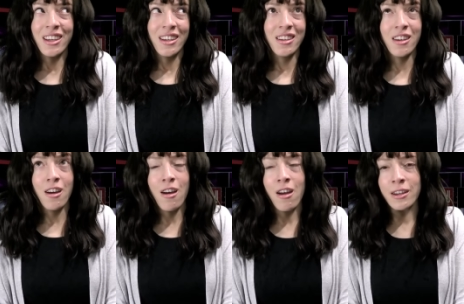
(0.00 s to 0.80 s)

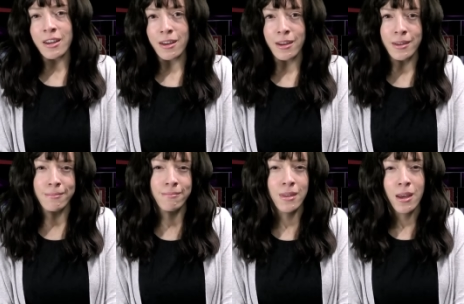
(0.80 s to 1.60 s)
Yawn.
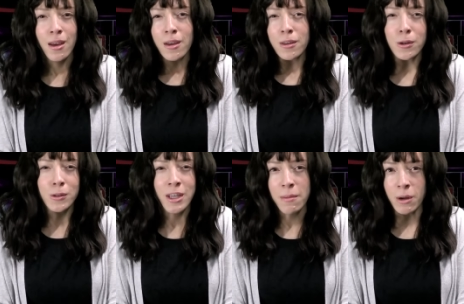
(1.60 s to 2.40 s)
The whole
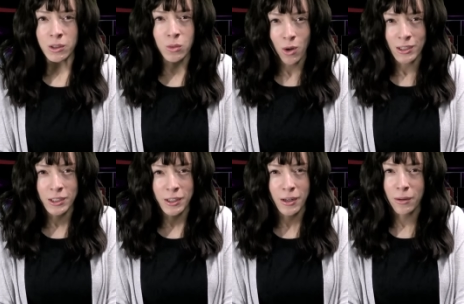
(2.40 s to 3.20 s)
time I was watching
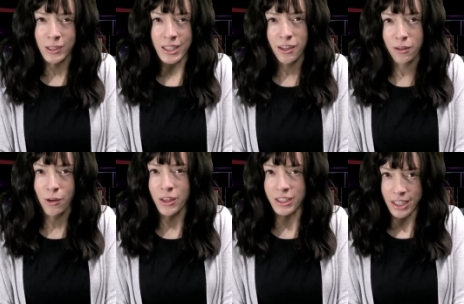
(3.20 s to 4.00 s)
it, I was thinking of all
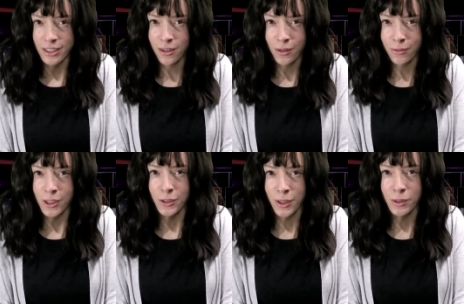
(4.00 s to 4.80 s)
the TikTok
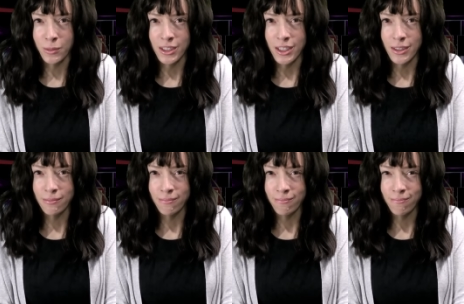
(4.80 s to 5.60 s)
videos I was missing.
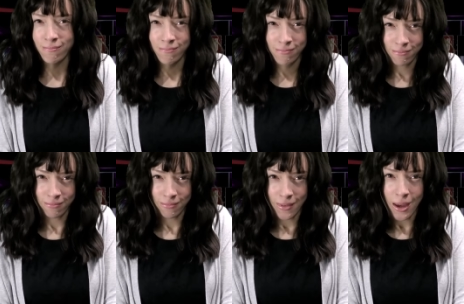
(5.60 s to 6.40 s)

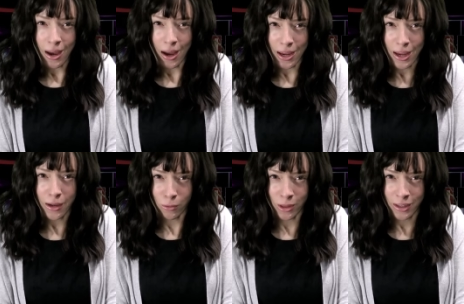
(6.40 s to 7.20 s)
I
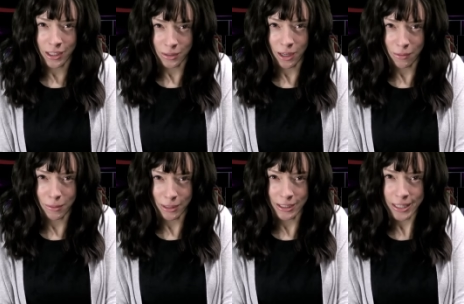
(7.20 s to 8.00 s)
hate when things make me
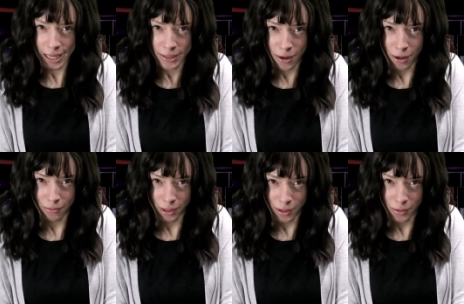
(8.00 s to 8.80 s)
miss TikTok
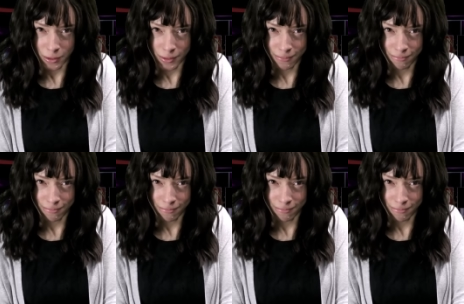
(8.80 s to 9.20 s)
videos.